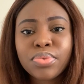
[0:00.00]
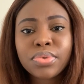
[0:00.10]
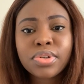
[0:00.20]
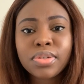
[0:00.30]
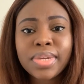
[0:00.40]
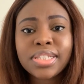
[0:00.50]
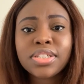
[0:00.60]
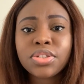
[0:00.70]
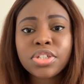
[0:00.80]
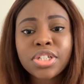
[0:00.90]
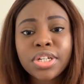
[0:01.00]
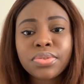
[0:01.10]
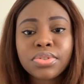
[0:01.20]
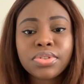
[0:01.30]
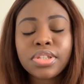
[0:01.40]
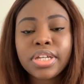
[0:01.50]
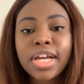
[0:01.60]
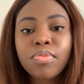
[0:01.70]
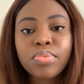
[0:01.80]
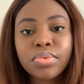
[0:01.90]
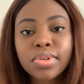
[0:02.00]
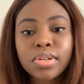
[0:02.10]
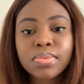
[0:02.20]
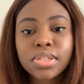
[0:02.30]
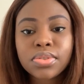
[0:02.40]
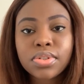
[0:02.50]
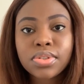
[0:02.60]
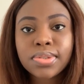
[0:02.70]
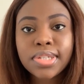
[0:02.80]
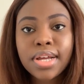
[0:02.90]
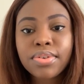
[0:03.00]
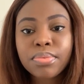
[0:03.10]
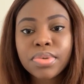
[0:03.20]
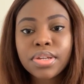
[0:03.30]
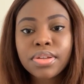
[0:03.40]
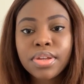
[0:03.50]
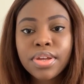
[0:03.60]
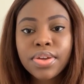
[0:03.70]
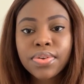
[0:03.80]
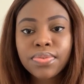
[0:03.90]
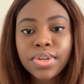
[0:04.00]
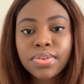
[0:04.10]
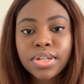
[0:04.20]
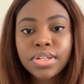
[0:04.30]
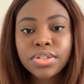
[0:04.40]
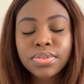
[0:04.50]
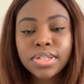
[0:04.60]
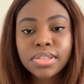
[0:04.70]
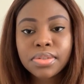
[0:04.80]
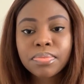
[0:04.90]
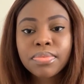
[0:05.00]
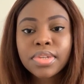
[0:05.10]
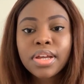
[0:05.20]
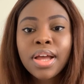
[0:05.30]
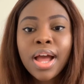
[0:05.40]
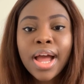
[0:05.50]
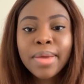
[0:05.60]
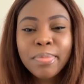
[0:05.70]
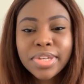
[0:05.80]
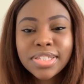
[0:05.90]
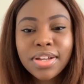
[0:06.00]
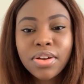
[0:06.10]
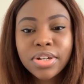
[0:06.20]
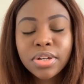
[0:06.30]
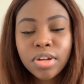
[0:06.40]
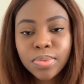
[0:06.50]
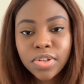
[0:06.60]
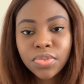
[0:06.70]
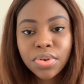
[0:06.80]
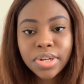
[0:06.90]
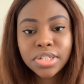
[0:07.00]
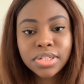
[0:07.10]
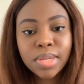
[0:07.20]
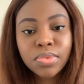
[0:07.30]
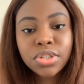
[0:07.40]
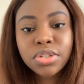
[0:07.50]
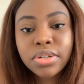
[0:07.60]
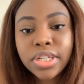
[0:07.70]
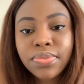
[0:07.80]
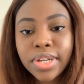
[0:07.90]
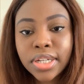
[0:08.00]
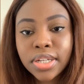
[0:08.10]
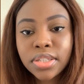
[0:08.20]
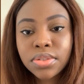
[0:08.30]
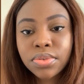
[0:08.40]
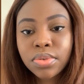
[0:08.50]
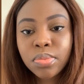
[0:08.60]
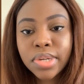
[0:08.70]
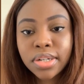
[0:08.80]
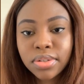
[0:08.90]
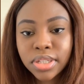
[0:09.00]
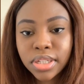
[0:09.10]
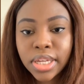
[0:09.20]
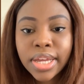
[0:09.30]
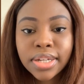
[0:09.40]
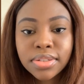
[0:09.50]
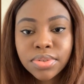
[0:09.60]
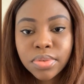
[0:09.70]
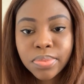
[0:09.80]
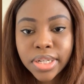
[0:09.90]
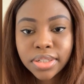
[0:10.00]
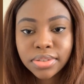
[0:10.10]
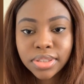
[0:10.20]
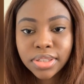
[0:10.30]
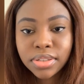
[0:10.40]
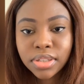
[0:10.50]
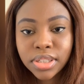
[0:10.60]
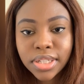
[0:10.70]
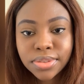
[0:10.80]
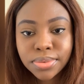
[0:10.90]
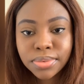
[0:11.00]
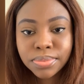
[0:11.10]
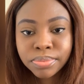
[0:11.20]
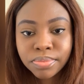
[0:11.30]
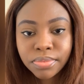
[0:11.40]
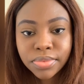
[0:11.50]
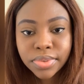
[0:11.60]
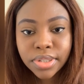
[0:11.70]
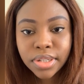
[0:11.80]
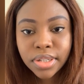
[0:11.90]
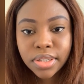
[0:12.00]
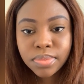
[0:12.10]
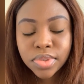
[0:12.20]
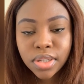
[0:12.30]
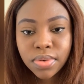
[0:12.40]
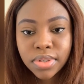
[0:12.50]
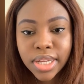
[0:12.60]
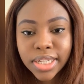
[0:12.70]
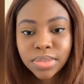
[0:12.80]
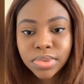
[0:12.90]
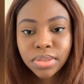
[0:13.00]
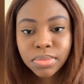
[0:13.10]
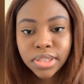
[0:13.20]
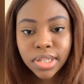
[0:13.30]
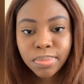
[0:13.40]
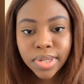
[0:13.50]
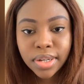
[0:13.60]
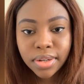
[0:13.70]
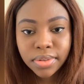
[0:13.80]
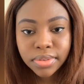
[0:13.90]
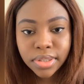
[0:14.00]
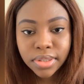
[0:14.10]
book club. At least the church I go to, they have book clubs as well. So that will be very interesting. I missed out on a couple of questions. I'm not sure if I can scroll back. Okay, yeah, I can scroll back. Okay, yeah, that's cool. Someone asked me something about